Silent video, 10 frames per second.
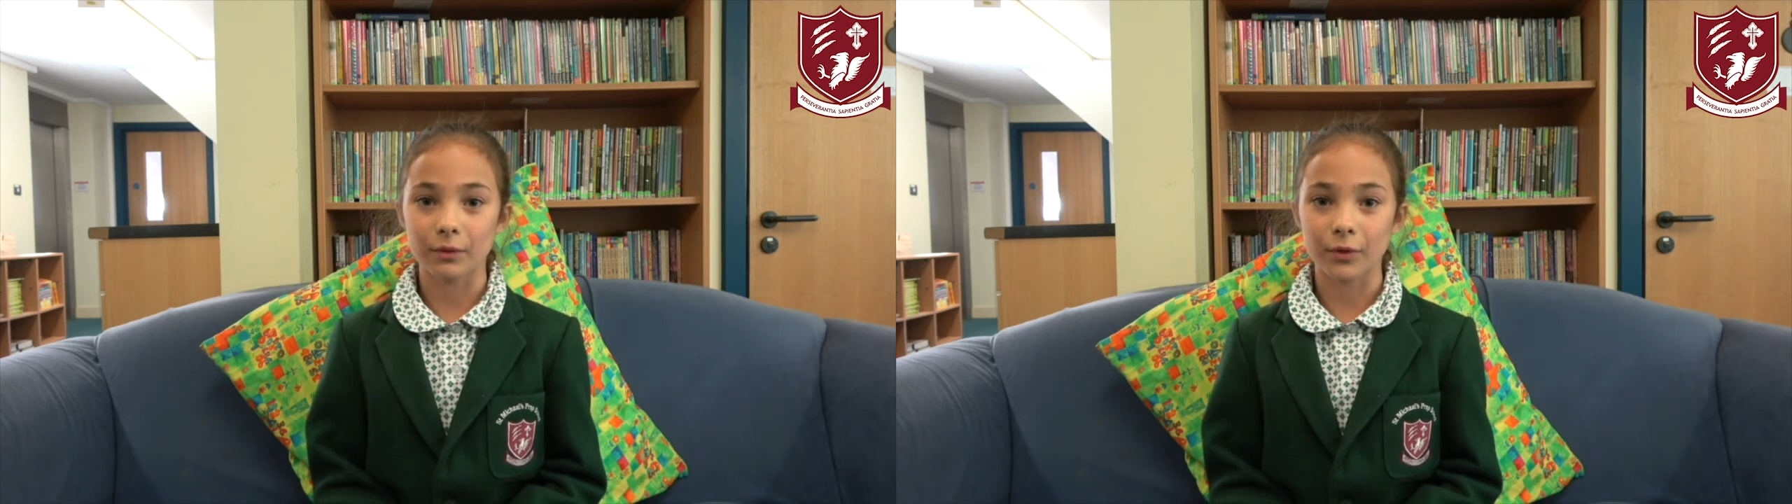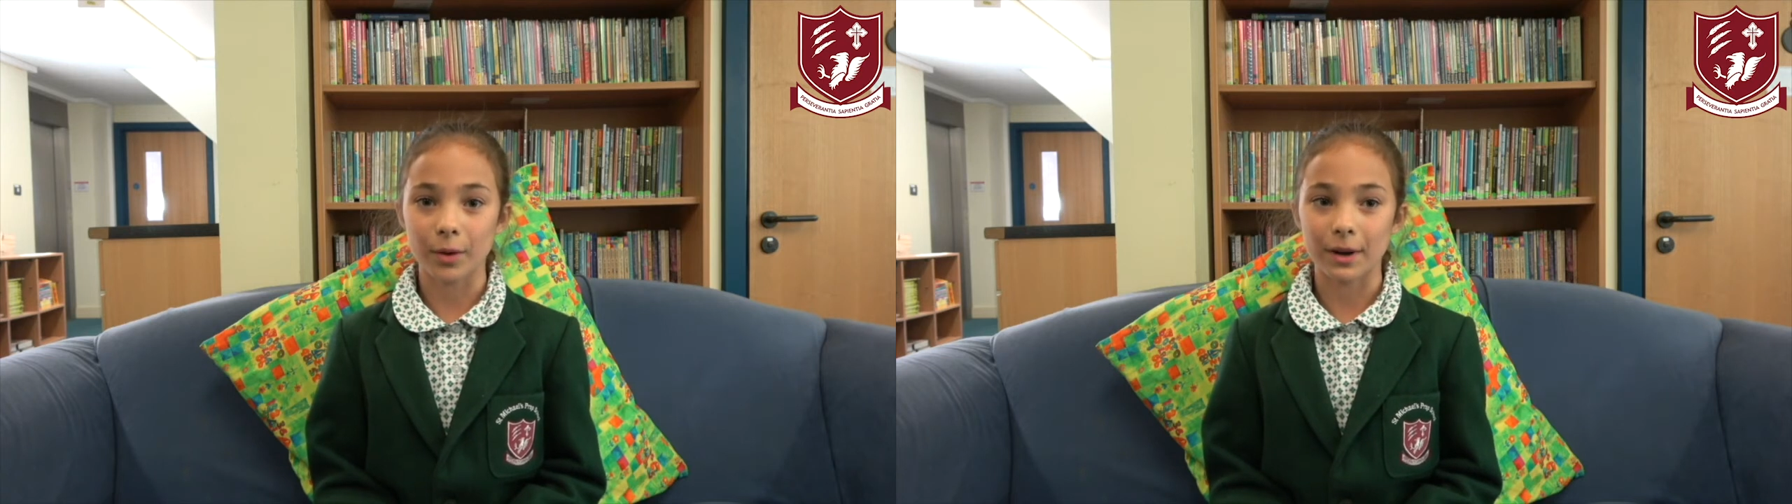
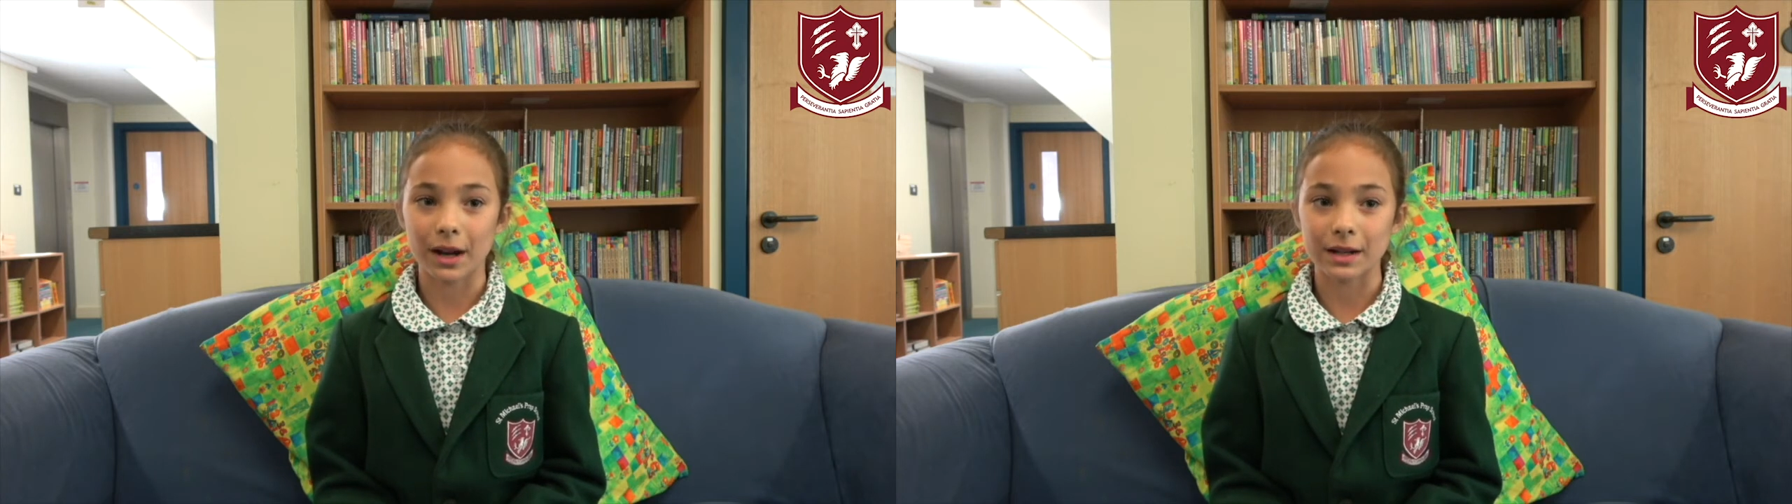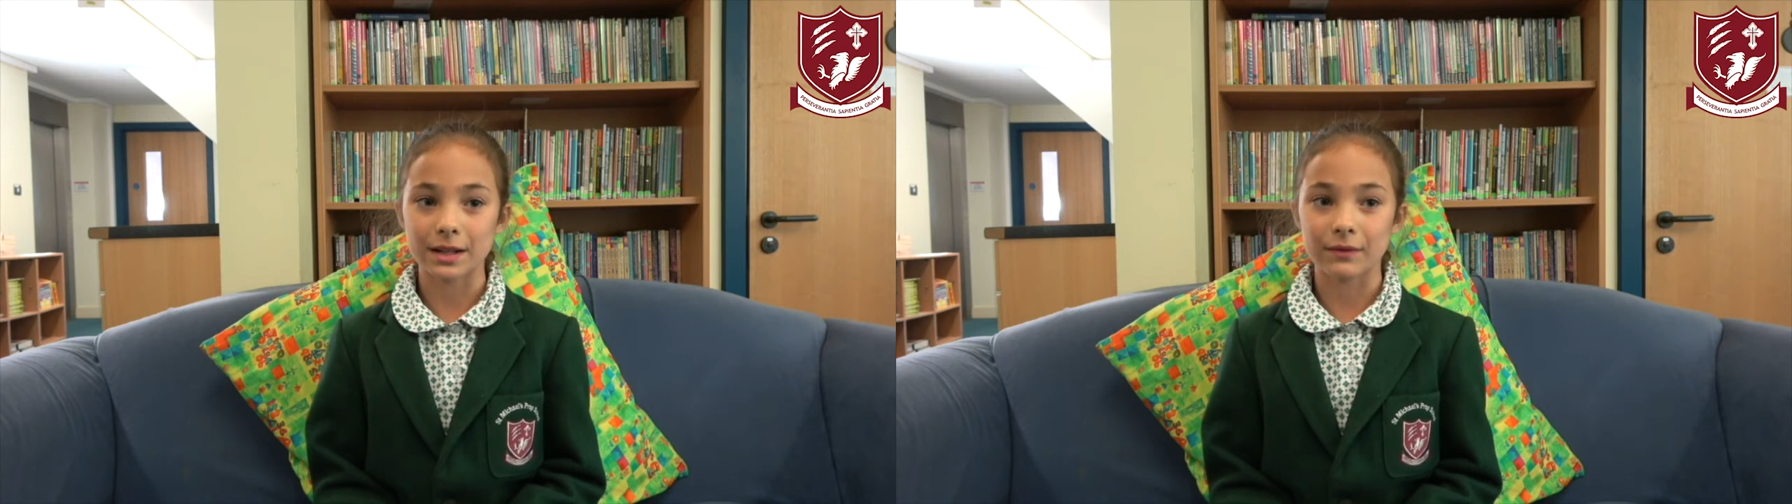Roman
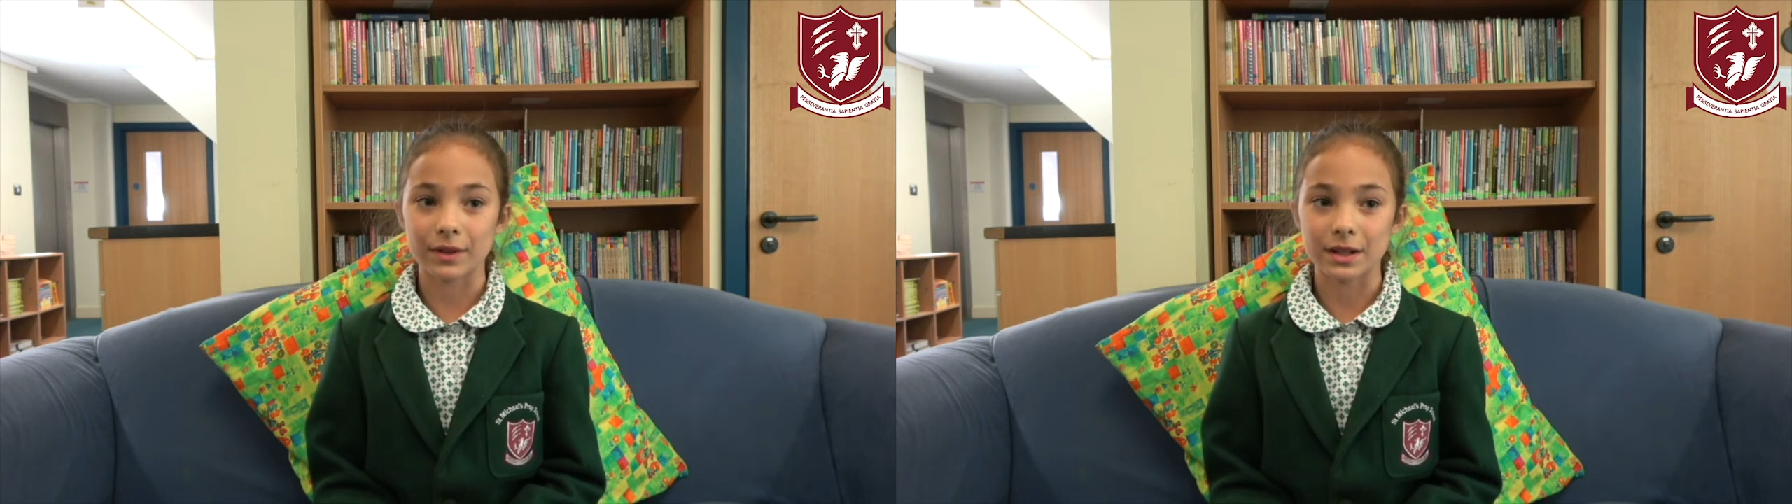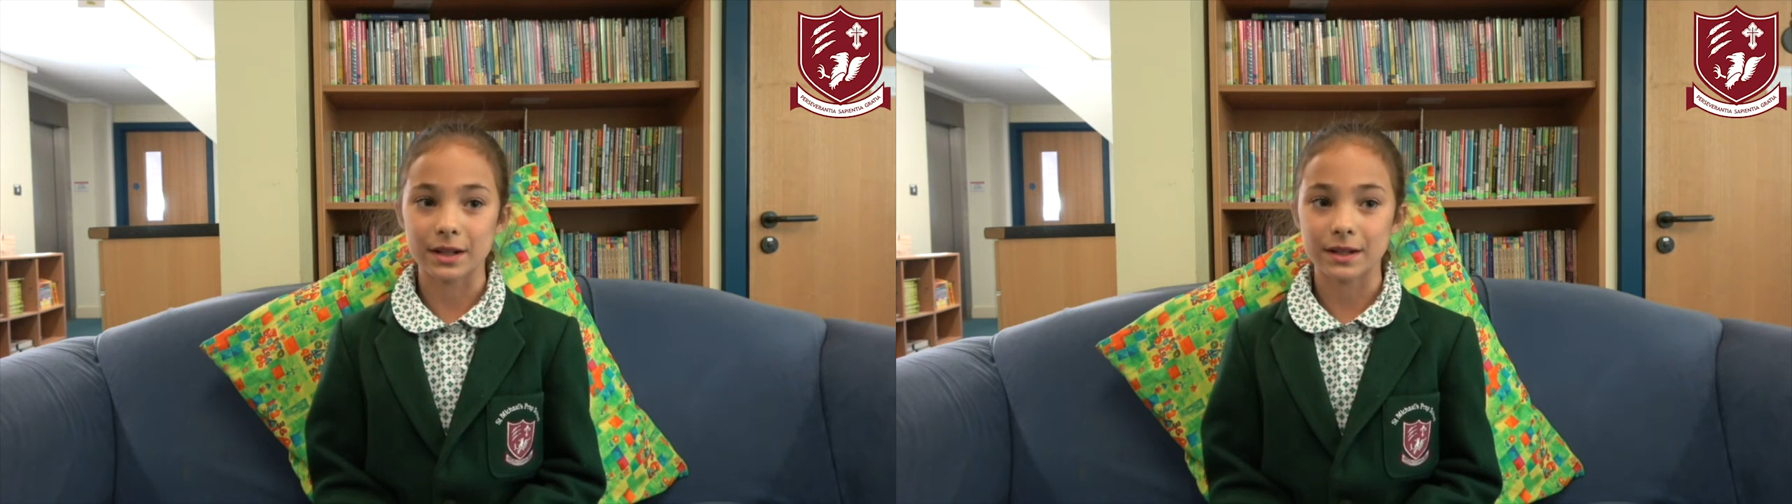
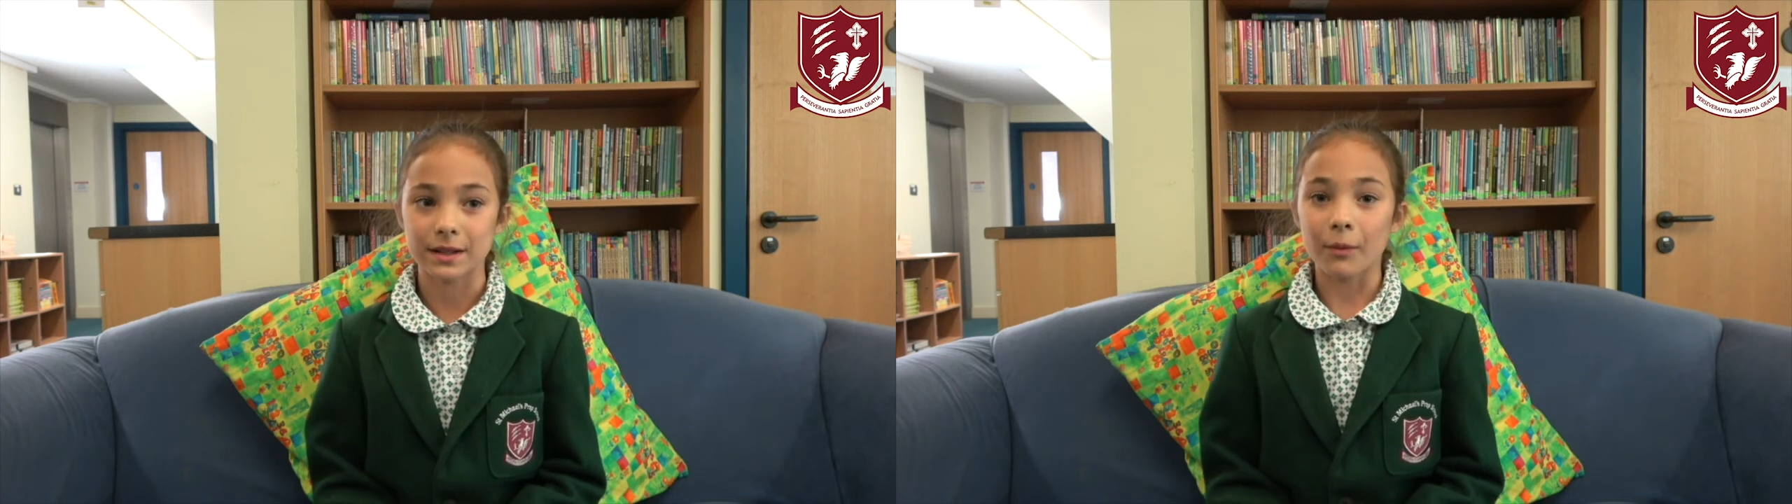activities.